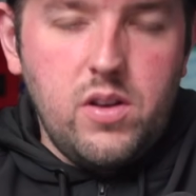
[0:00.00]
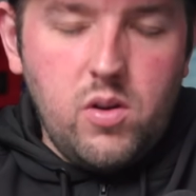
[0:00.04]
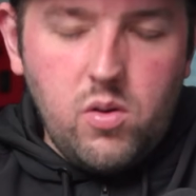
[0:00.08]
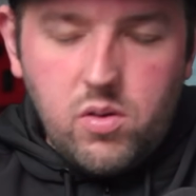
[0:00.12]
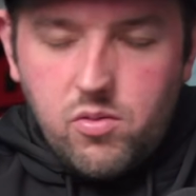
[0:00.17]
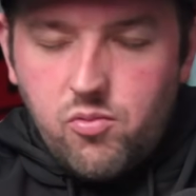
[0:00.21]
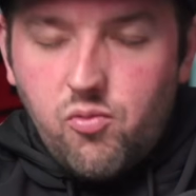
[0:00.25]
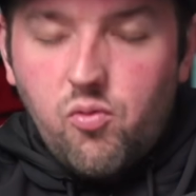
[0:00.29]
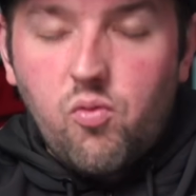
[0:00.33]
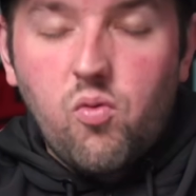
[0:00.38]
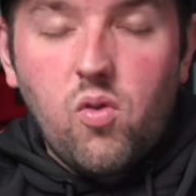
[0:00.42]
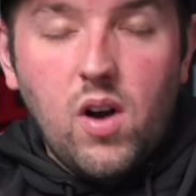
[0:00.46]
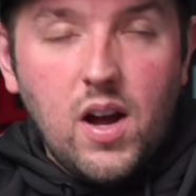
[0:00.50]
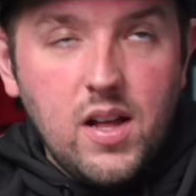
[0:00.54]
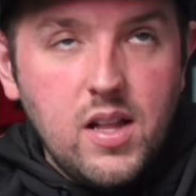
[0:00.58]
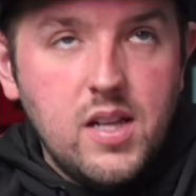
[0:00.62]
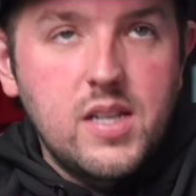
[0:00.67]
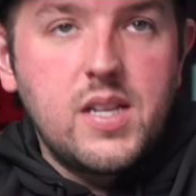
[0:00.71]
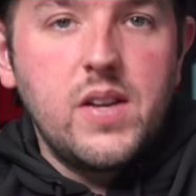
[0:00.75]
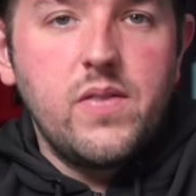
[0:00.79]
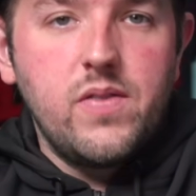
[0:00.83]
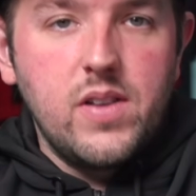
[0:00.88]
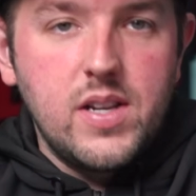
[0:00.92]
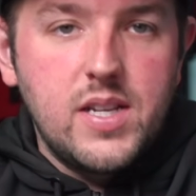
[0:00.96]
You can
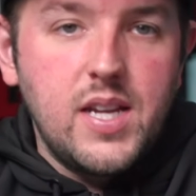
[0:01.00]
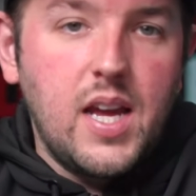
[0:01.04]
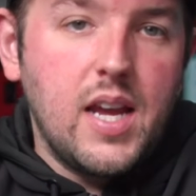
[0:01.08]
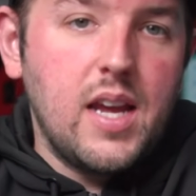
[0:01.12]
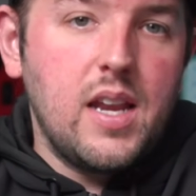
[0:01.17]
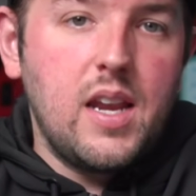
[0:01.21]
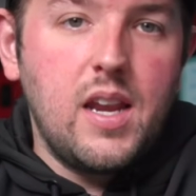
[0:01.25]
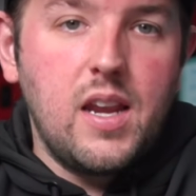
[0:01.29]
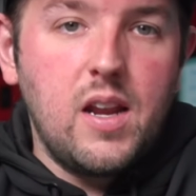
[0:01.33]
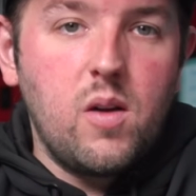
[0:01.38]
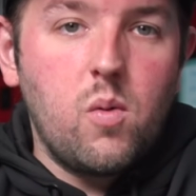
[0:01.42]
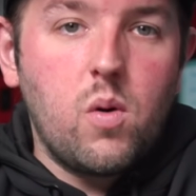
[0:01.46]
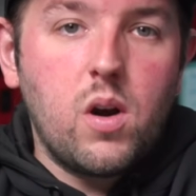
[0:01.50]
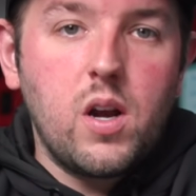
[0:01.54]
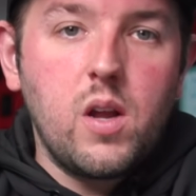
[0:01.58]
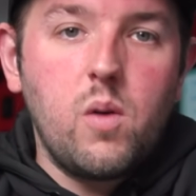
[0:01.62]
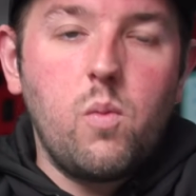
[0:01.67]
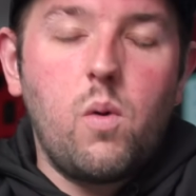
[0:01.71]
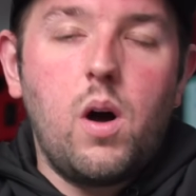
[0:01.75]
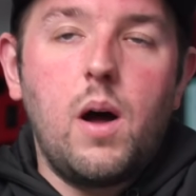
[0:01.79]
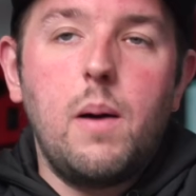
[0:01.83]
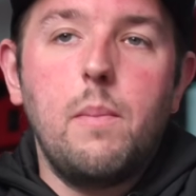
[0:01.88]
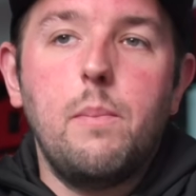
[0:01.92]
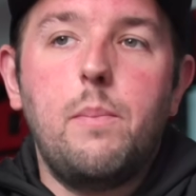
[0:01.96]
relatively take it anywhere you
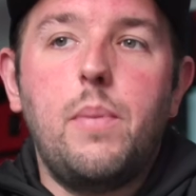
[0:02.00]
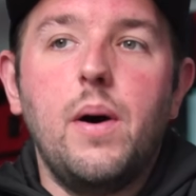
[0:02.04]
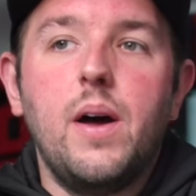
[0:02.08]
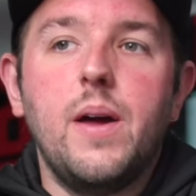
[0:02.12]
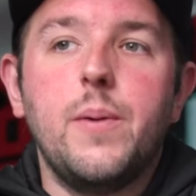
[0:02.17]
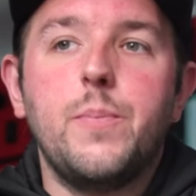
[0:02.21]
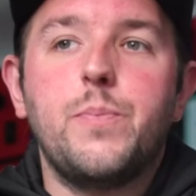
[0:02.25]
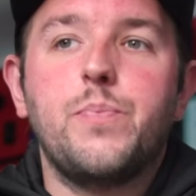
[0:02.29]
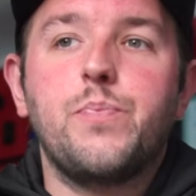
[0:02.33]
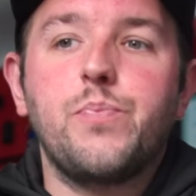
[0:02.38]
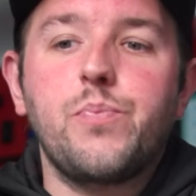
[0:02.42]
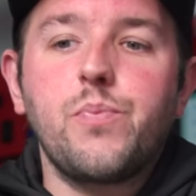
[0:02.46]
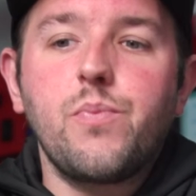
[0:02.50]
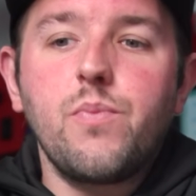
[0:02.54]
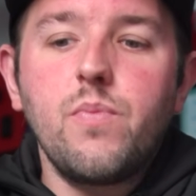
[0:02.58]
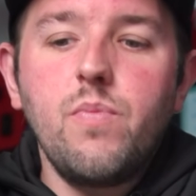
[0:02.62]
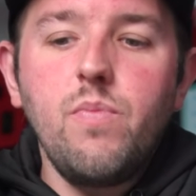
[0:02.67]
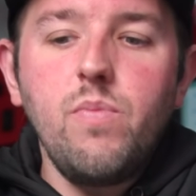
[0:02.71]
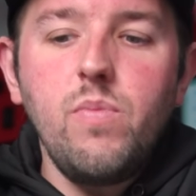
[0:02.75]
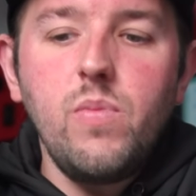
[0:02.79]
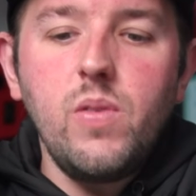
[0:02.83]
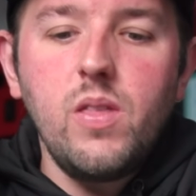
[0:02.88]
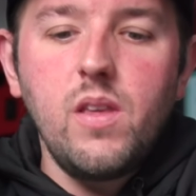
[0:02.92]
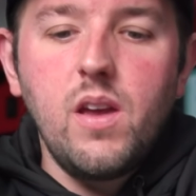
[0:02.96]
want. But
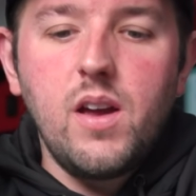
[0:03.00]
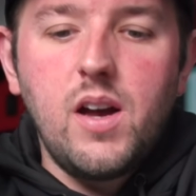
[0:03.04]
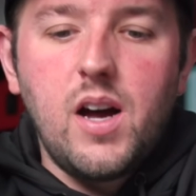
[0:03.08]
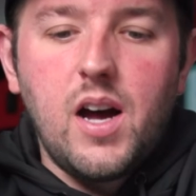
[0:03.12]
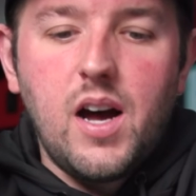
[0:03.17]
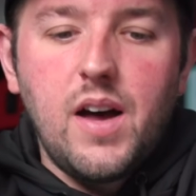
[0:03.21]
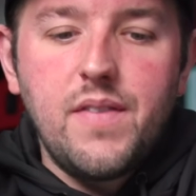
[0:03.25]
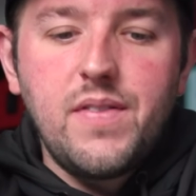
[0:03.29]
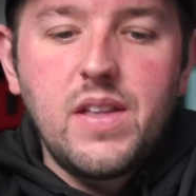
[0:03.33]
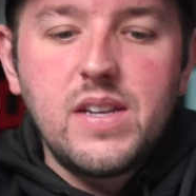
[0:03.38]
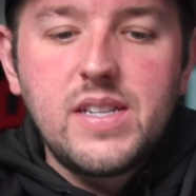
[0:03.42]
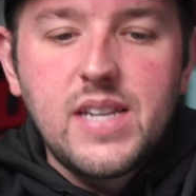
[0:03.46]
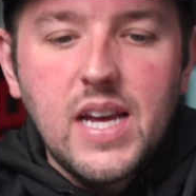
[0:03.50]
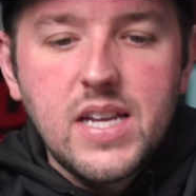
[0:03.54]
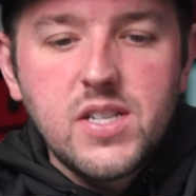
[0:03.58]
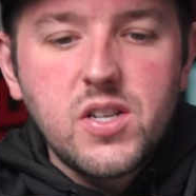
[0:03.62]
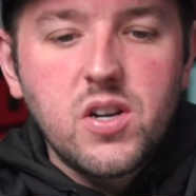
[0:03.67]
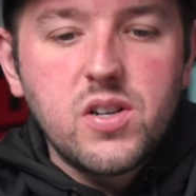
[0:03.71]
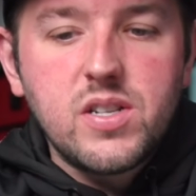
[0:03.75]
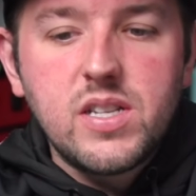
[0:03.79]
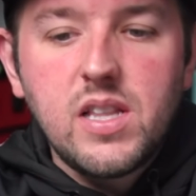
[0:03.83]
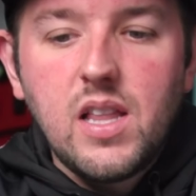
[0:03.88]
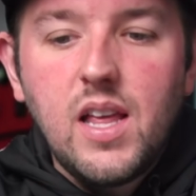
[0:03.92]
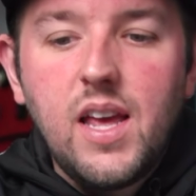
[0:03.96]
the
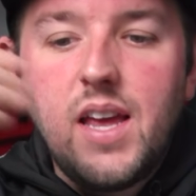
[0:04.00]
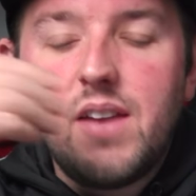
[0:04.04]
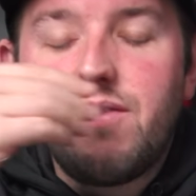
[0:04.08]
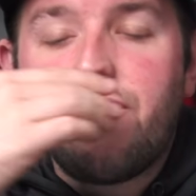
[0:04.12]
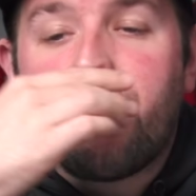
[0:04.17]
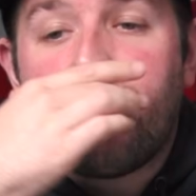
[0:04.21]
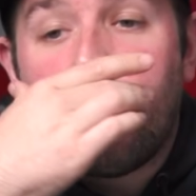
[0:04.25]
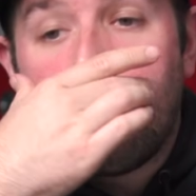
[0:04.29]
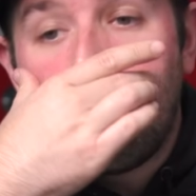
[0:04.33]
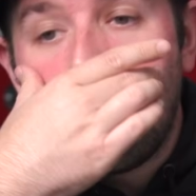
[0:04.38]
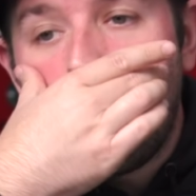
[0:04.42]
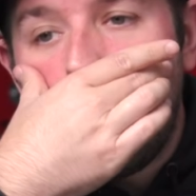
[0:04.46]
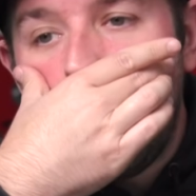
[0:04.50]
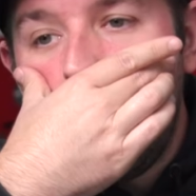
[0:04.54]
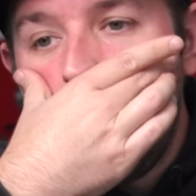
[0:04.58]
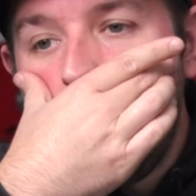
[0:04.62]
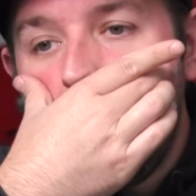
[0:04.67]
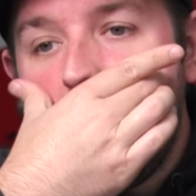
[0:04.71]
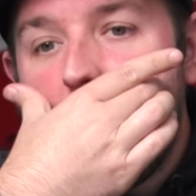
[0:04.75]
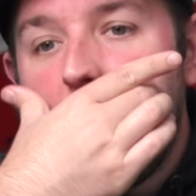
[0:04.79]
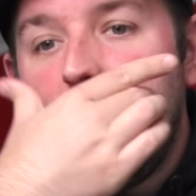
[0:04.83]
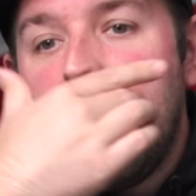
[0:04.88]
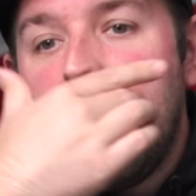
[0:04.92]
Desert Sled, for me,